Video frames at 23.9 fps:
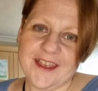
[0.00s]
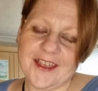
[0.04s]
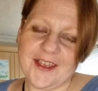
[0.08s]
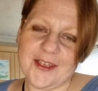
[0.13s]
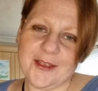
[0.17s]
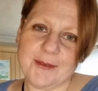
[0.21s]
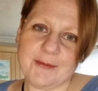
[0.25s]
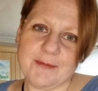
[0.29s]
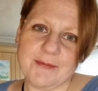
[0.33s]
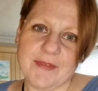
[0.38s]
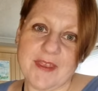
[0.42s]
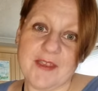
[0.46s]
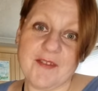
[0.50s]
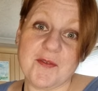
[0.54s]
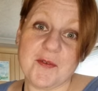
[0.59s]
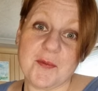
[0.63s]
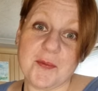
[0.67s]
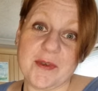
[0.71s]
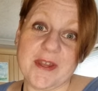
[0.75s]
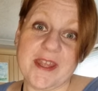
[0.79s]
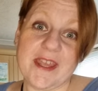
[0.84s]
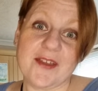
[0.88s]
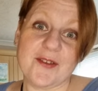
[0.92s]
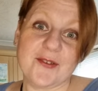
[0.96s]
Um,
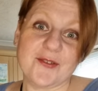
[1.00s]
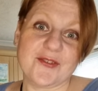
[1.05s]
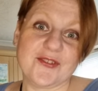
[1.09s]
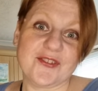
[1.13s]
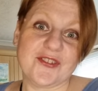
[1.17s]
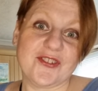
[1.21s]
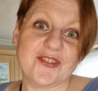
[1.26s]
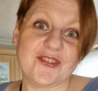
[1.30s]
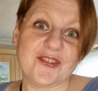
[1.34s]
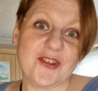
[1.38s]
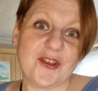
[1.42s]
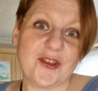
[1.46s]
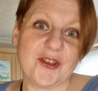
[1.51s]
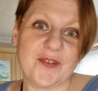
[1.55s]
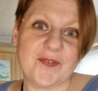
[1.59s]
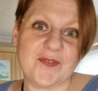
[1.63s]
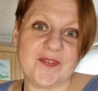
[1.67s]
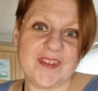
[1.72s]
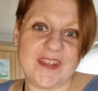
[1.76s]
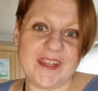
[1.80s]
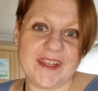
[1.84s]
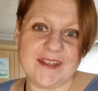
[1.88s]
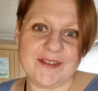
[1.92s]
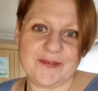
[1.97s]
everybody else just
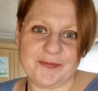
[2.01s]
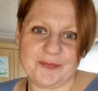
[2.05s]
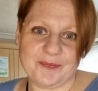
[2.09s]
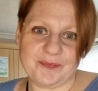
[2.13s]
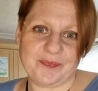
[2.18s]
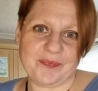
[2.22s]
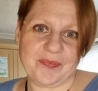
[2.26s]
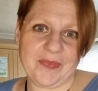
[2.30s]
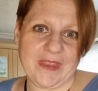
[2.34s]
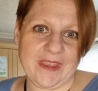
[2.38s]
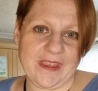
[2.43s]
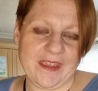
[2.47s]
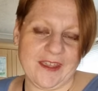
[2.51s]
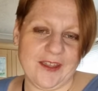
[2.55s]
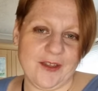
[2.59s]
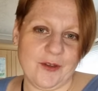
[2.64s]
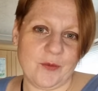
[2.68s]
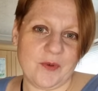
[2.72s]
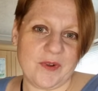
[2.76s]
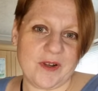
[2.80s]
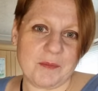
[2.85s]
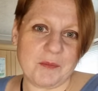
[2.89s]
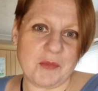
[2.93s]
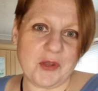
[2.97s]
dived in.
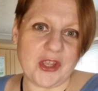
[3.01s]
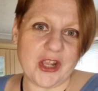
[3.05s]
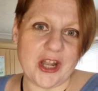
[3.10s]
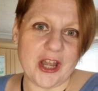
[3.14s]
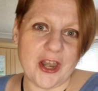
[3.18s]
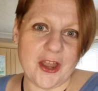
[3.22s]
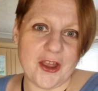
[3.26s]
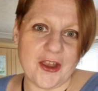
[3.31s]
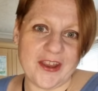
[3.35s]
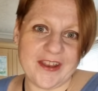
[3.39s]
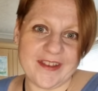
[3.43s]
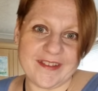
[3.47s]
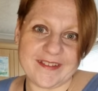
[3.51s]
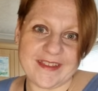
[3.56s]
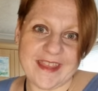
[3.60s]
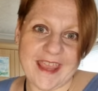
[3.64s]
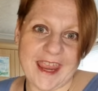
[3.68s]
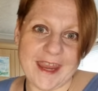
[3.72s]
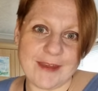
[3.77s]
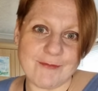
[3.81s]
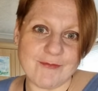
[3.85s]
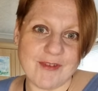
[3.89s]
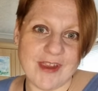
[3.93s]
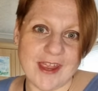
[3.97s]
One of my clients
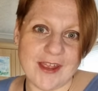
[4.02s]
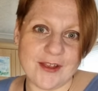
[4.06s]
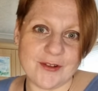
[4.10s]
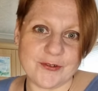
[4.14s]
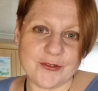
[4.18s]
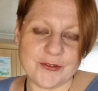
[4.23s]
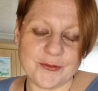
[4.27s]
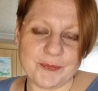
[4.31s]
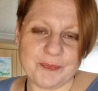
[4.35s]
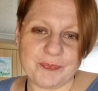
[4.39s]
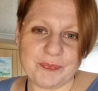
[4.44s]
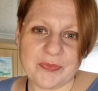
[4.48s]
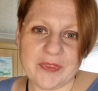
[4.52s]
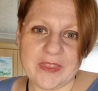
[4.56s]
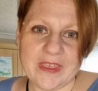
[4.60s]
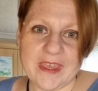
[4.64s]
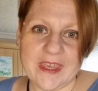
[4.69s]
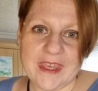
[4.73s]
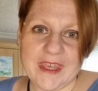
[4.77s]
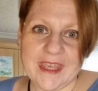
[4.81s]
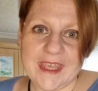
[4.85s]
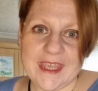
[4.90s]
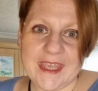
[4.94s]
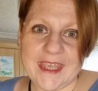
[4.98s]
came round.
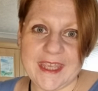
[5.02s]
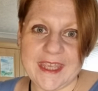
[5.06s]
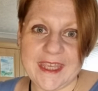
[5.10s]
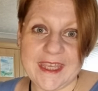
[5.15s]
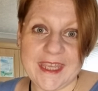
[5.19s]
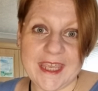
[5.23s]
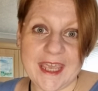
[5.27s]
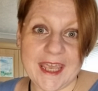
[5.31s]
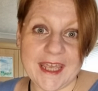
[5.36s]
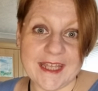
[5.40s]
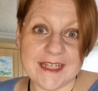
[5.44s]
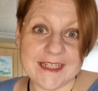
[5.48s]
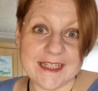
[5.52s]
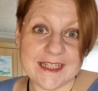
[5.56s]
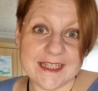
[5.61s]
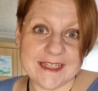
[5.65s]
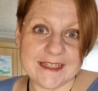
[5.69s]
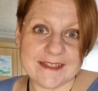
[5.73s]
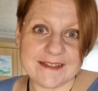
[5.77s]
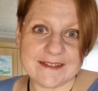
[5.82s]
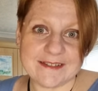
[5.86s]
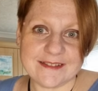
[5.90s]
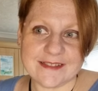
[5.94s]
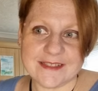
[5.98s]
He had
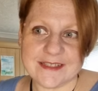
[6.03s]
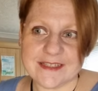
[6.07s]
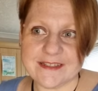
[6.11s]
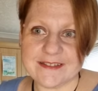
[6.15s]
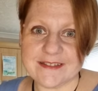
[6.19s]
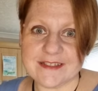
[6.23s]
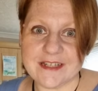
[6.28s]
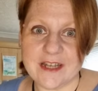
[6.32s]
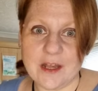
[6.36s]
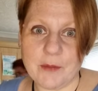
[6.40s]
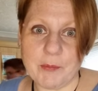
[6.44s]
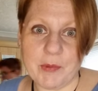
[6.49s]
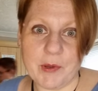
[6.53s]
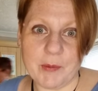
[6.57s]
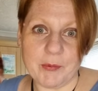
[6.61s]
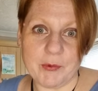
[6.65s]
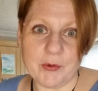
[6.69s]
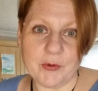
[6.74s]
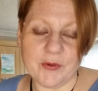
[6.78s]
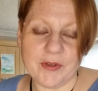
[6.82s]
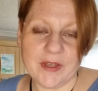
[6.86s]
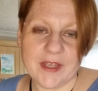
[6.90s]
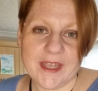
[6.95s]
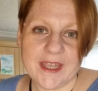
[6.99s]
his. He's in our
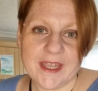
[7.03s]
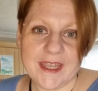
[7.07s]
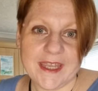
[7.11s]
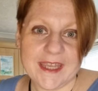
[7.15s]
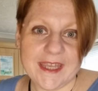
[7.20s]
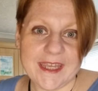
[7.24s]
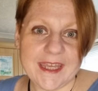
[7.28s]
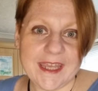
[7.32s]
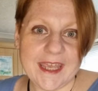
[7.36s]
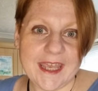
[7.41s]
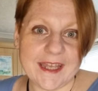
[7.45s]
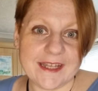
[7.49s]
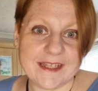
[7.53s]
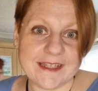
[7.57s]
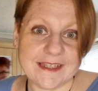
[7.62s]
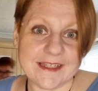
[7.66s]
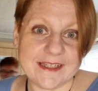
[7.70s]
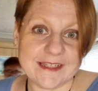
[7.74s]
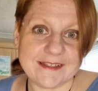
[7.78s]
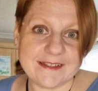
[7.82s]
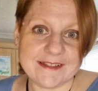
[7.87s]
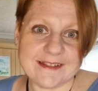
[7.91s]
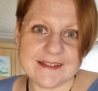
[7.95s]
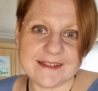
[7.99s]
bubble. He had
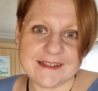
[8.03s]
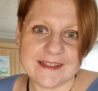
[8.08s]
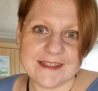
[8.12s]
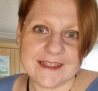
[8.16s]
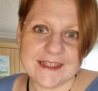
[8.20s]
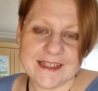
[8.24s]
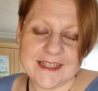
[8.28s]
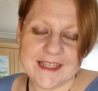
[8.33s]
his.